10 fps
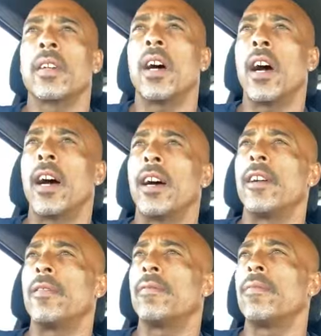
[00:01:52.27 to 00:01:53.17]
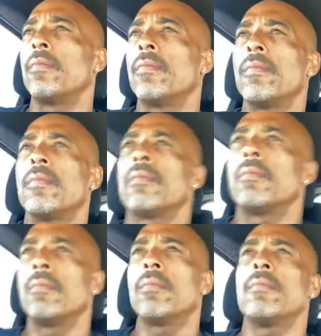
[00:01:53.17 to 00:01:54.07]
Uh,
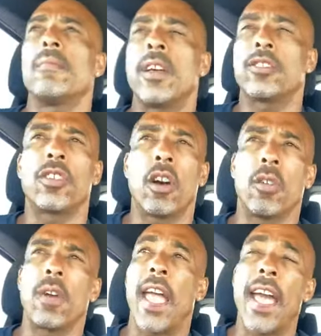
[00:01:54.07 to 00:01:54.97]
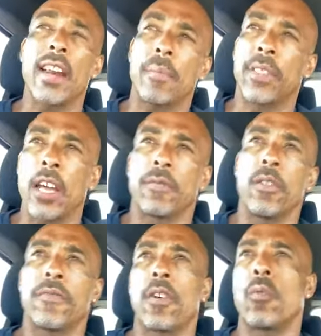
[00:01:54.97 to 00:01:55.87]
and so, and I'm
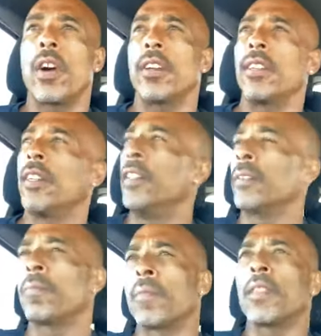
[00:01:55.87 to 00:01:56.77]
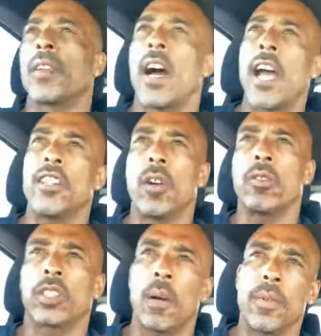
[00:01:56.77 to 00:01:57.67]
thankful for what I know
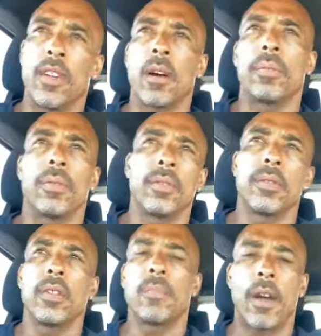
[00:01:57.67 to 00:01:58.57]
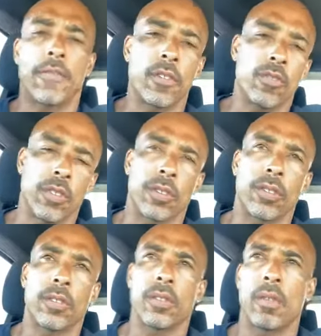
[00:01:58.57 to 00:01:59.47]
is coming up in my future,
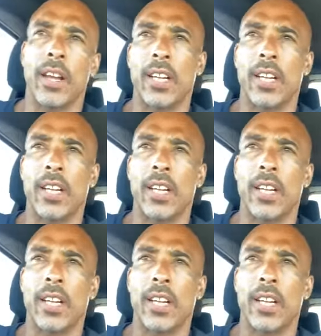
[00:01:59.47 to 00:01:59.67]
right?